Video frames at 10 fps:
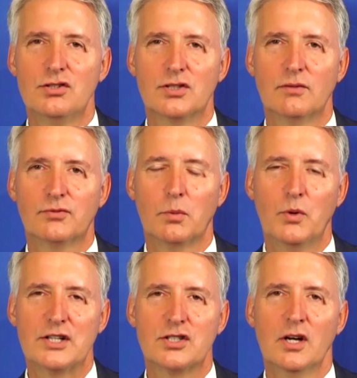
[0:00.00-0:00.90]
from
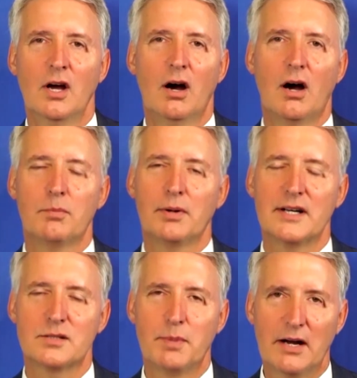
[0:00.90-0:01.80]
which our
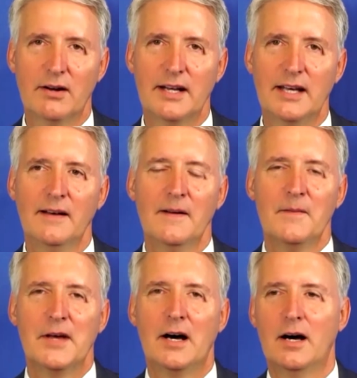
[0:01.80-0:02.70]
prosperity,
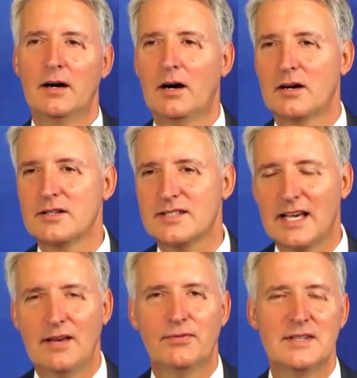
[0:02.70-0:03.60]
our
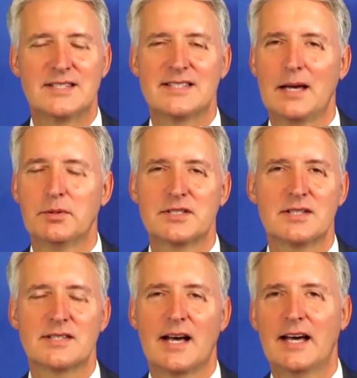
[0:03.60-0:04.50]
safe and stable
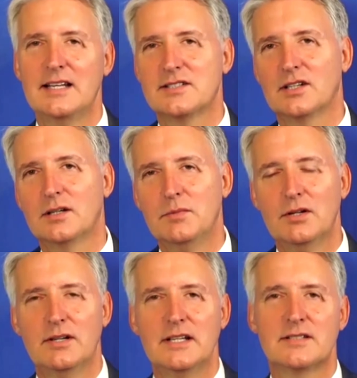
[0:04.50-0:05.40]
societies and
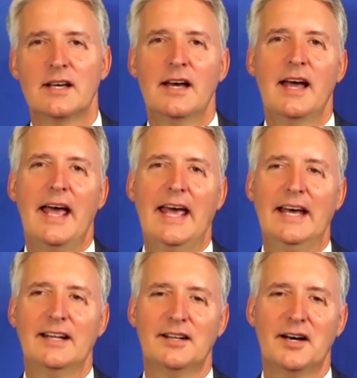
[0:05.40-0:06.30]
communities,
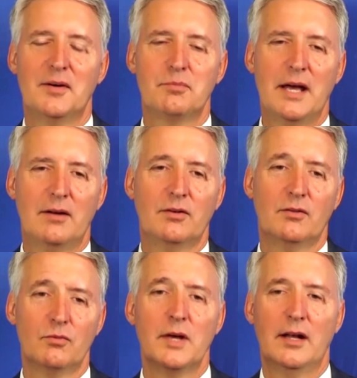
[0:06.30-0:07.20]
and
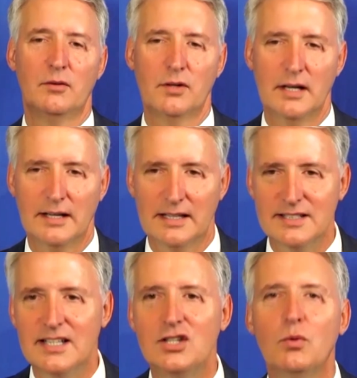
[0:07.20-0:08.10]

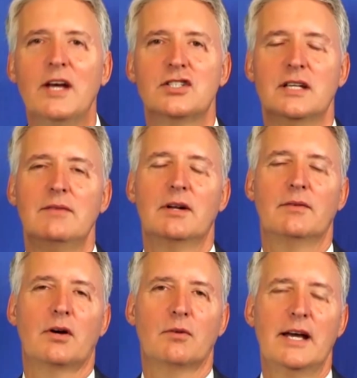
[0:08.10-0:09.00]
continuation even of
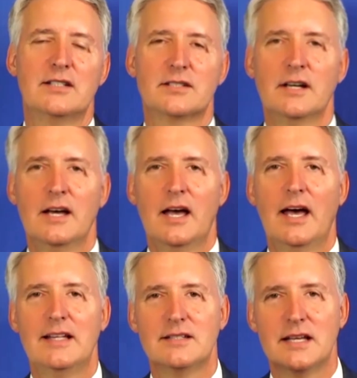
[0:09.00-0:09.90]
our race
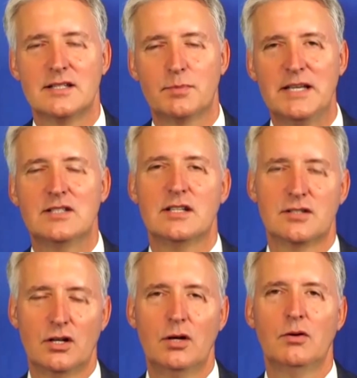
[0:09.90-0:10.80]
and species,
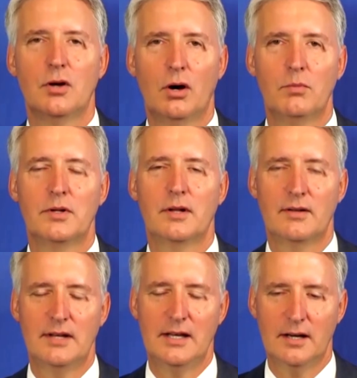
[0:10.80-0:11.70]
the humanity